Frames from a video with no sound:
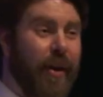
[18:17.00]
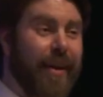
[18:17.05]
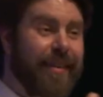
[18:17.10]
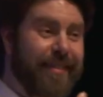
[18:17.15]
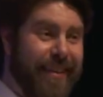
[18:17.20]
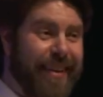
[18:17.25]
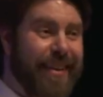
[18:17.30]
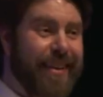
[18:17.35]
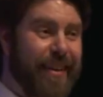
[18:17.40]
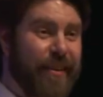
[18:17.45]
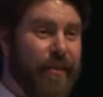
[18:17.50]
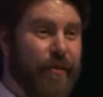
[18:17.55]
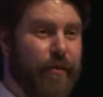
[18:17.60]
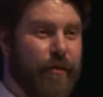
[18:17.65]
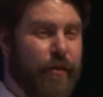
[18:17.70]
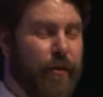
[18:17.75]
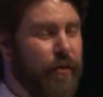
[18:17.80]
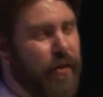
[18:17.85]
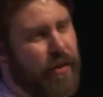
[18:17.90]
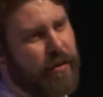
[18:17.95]

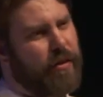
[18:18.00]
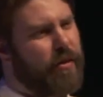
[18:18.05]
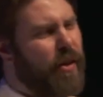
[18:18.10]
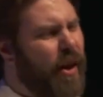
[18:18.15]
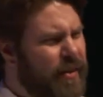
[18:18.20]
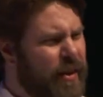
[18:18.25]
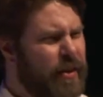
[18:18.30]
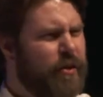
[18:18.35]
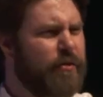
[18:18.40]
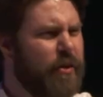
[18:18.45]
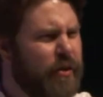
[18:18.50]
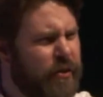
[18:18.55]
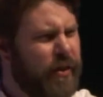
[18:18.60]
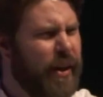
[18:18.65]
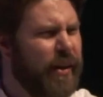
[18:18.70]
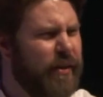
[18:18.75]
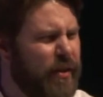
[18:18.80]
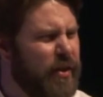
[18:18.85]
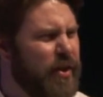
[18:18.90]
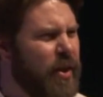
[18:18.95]
ideas, because these ideas
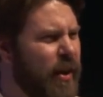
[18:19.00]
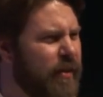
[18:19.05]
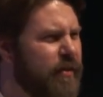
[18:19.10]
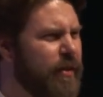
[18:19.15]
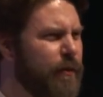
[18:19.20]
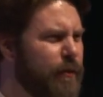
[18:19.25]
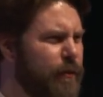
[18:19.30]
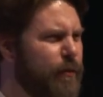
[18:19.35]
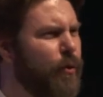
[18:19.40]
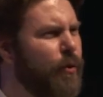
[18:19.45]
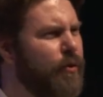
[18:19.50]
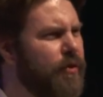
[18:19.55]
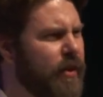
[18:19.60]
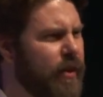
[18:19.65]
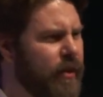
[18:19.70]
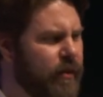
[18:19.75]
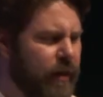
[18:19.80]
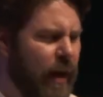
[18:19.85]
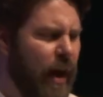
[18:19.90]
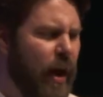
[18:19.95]
originated in the
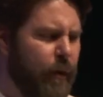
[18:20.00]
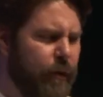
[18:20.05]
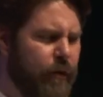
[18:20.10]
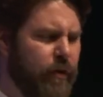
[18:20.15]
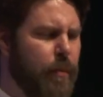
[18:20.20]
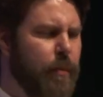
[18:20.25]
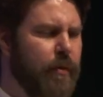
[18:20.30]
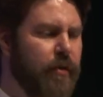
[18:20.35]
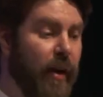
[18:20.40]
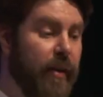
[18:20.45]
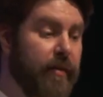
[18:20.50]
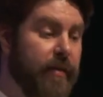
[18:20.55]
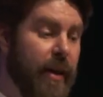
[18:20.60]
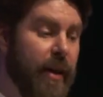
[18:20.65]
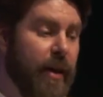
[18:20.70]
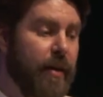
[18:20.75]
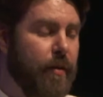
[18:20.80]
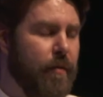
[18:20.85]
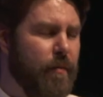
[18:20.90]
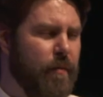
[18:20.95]
1940s, so how someone's
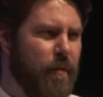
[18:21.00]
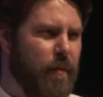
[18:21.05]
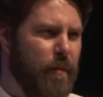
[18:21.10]
idea